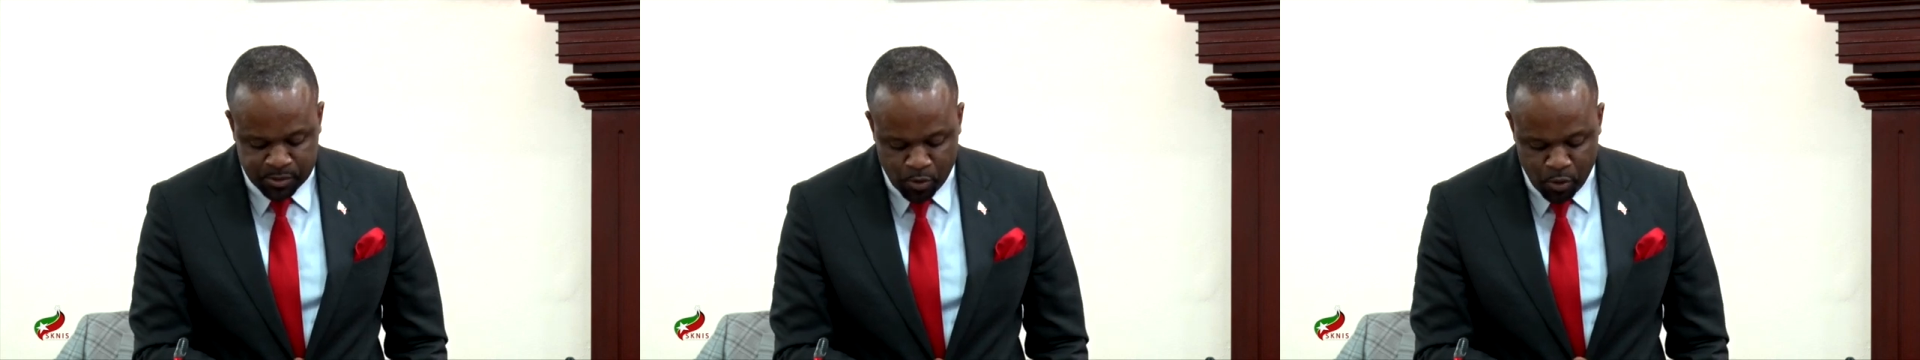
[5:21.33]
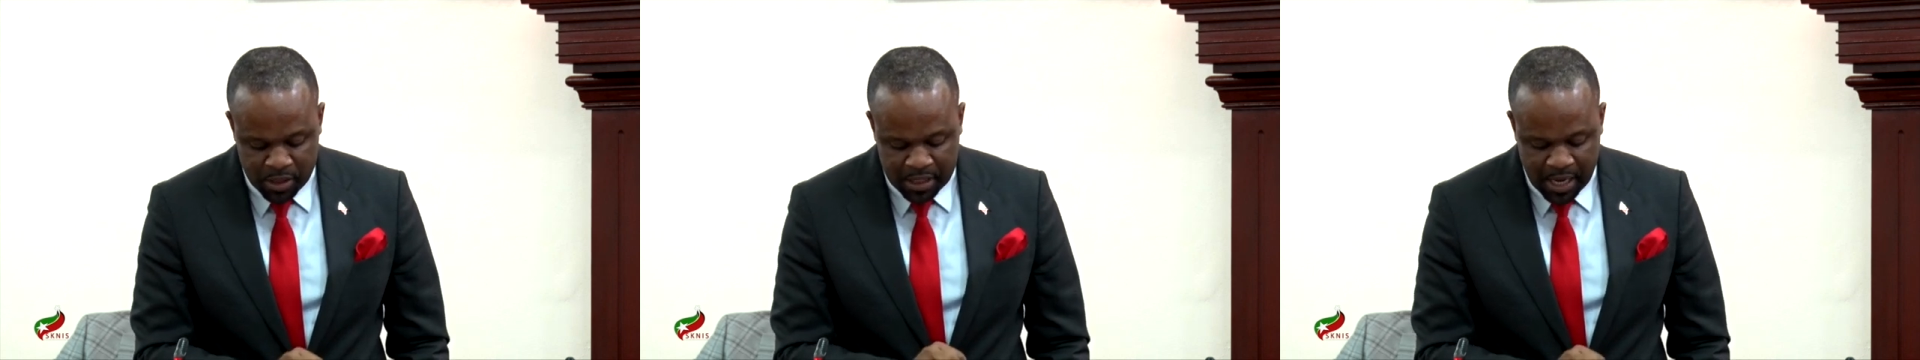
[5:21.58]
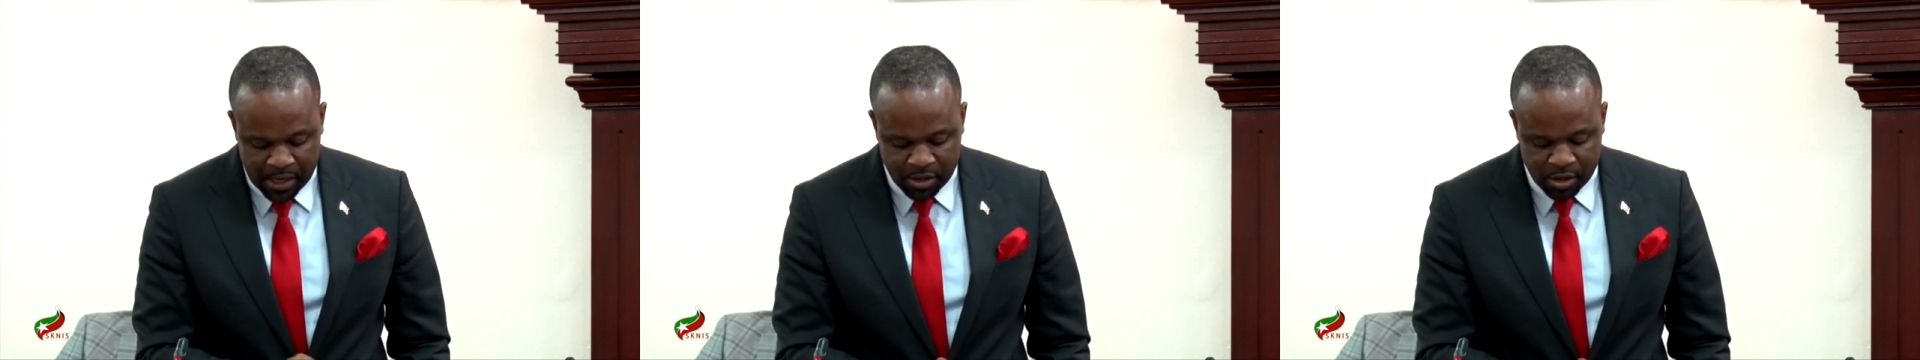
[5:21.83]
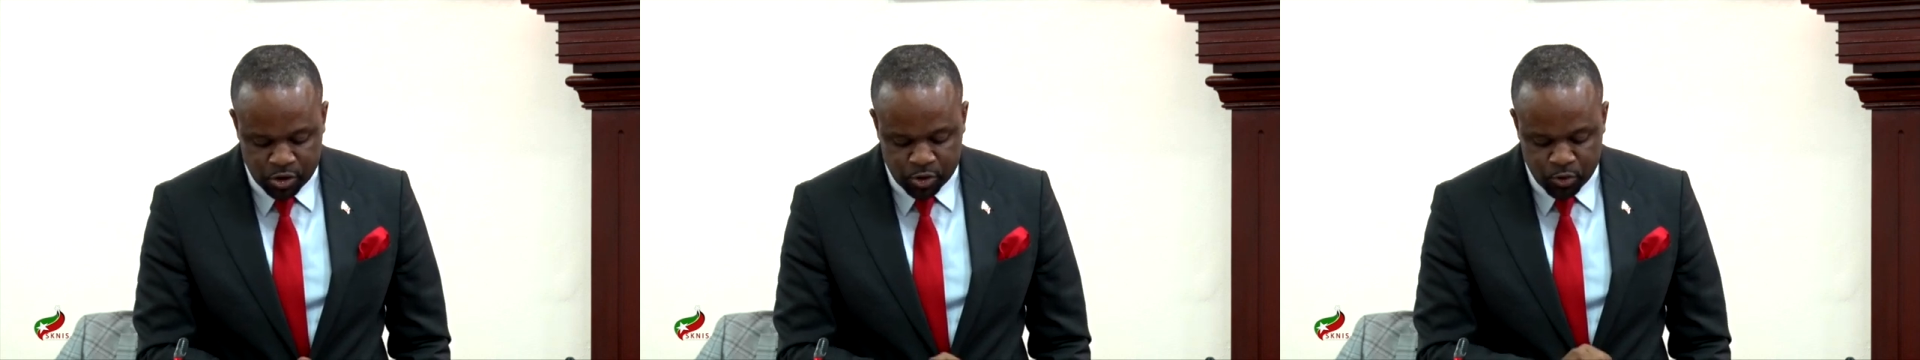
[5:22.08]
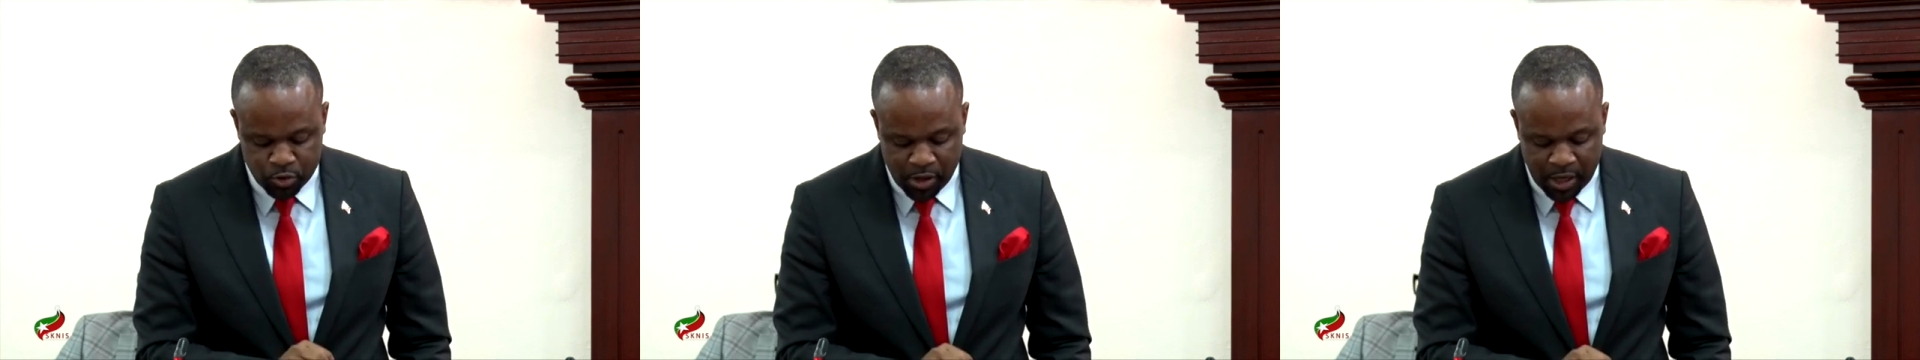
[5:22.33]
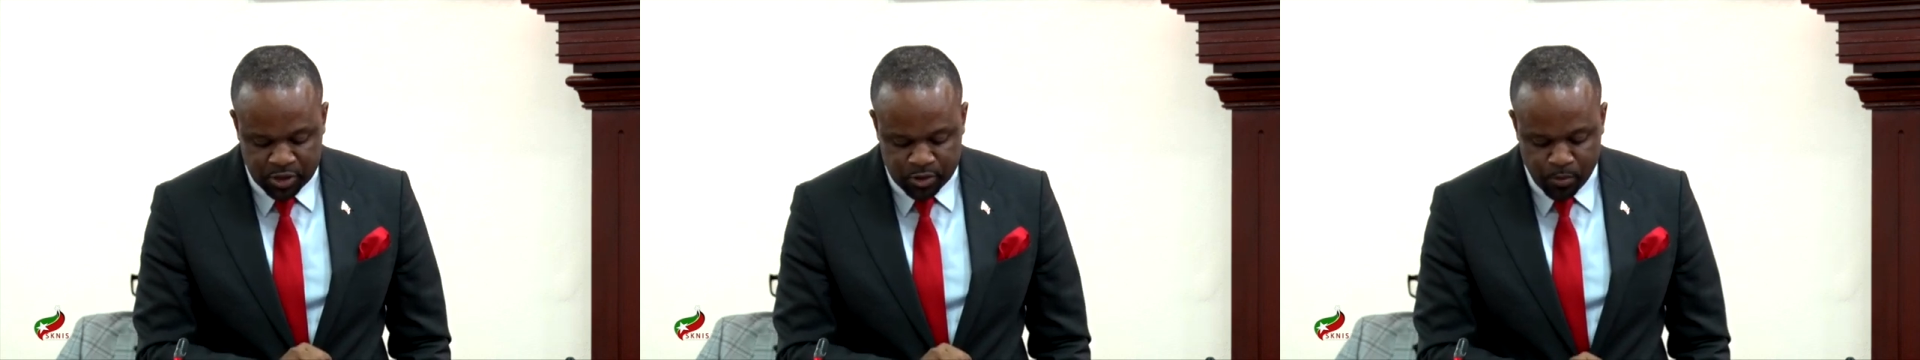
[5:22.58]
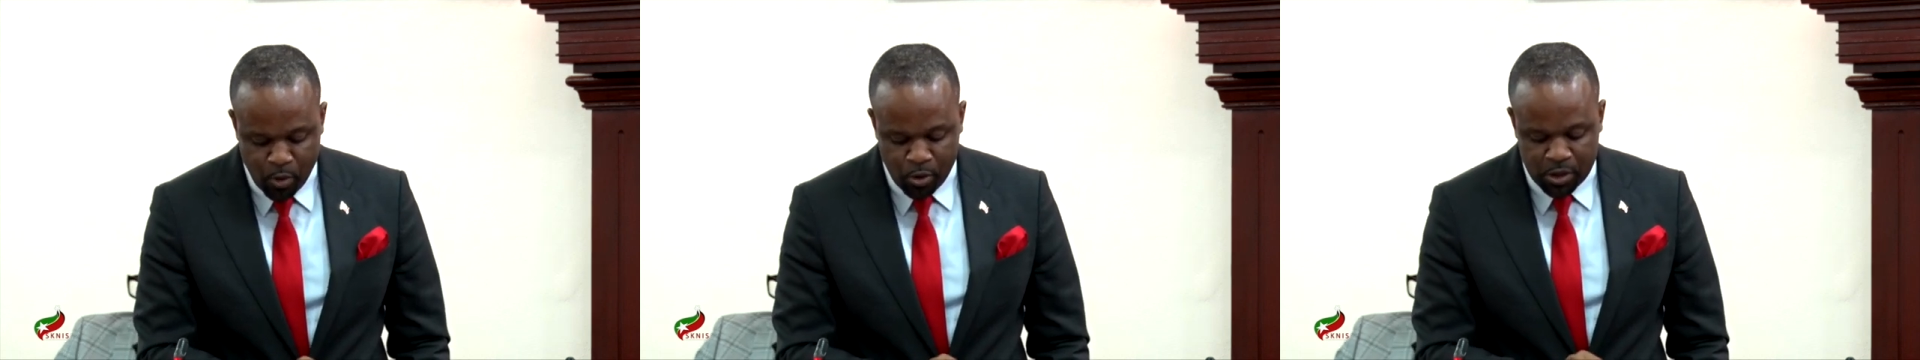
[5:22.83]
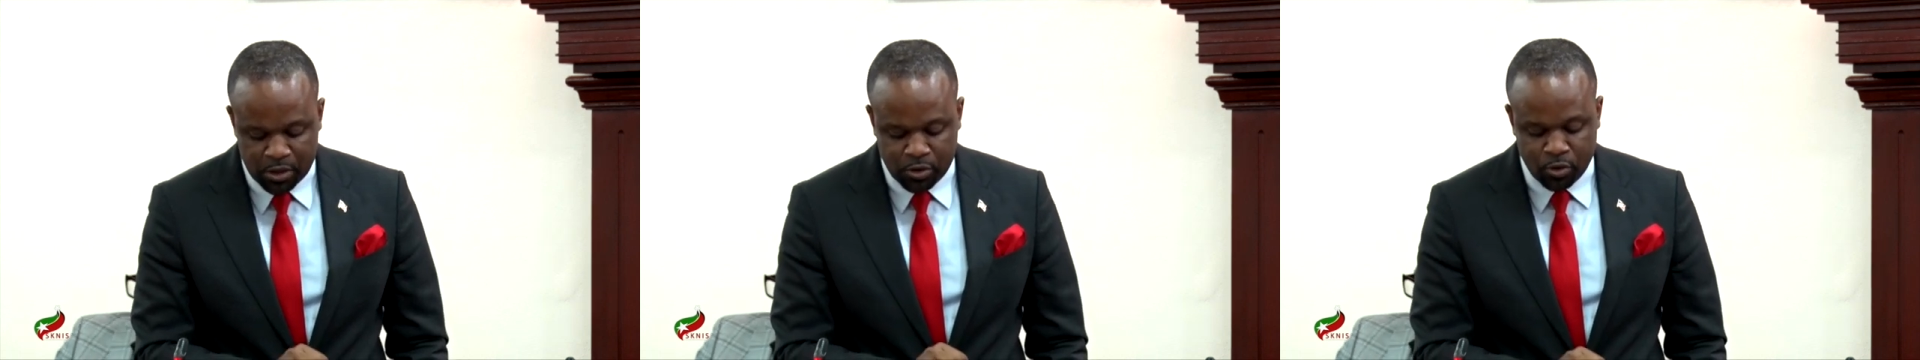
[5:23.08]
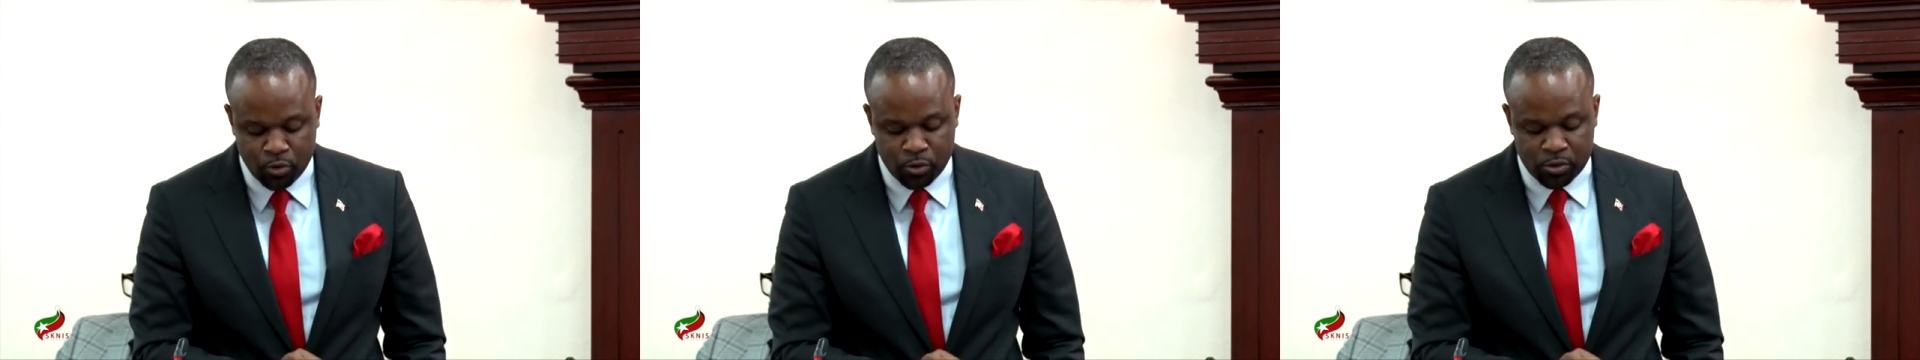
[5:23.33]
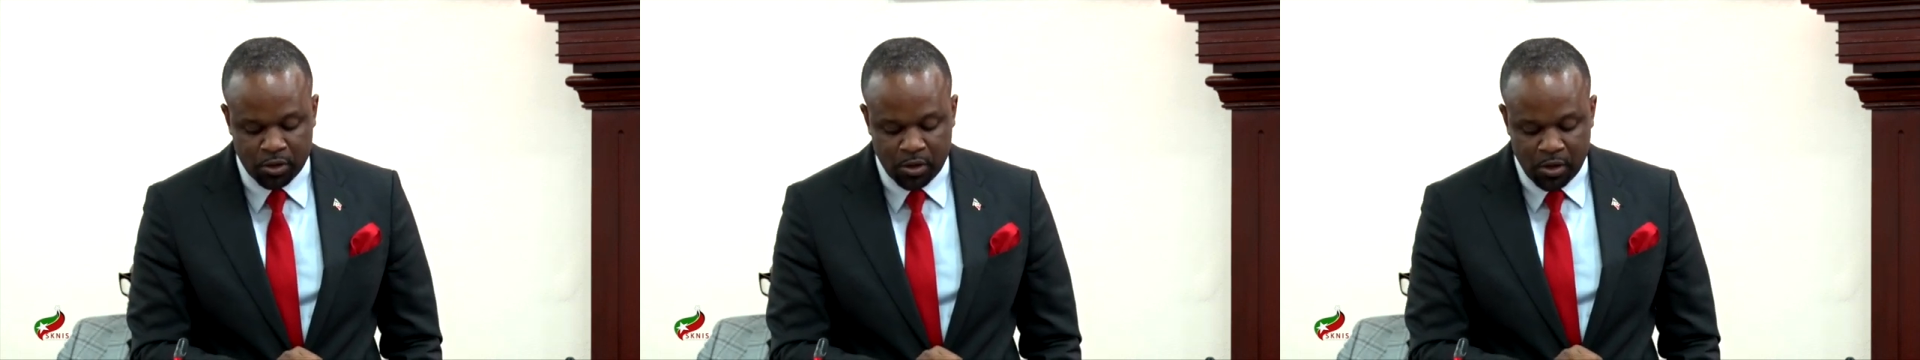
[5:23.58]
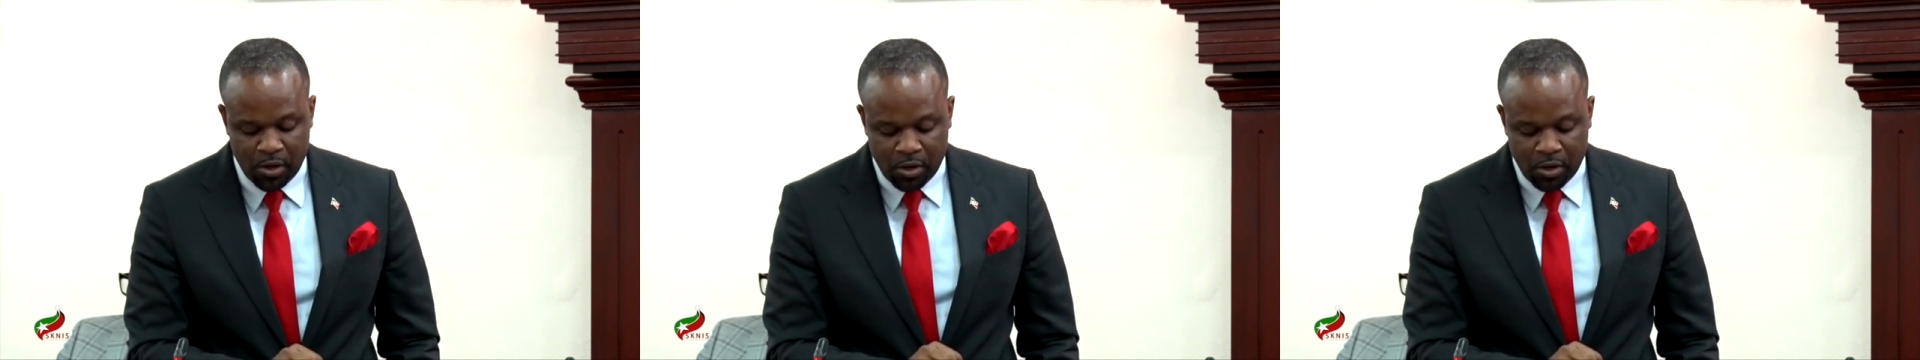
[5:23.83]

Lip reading: smoke in adults who do not smoke include